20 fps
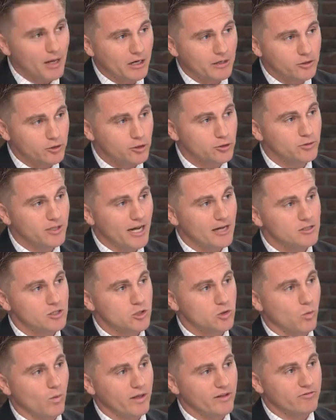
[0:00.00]
In
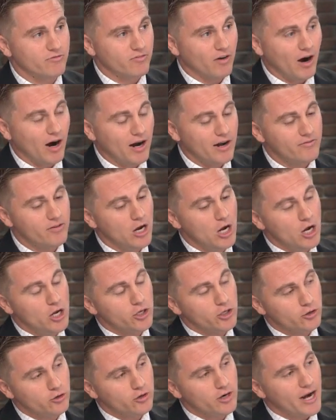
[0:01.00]
2025,
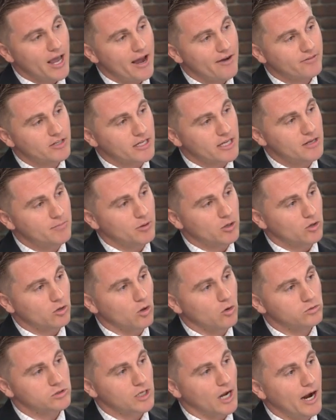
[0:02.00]
you're going to have to keep a
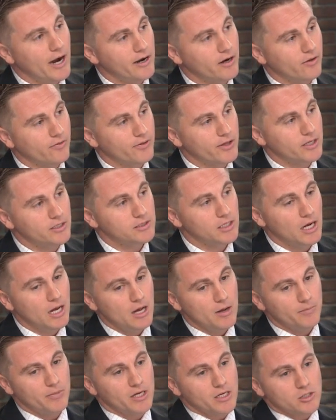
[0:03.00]
close eye on this,
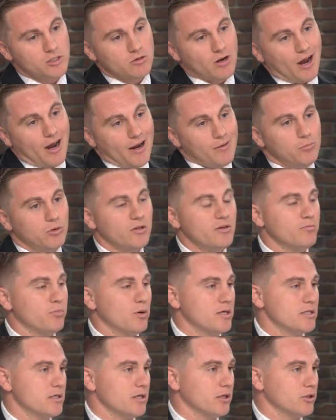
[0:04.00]
because I believe
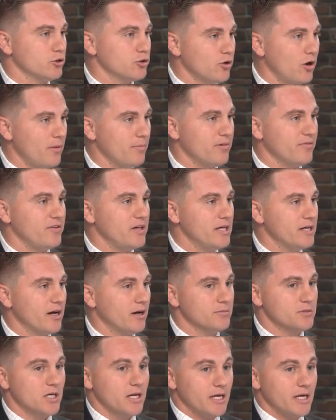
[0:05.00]
President Trump, if he comes in,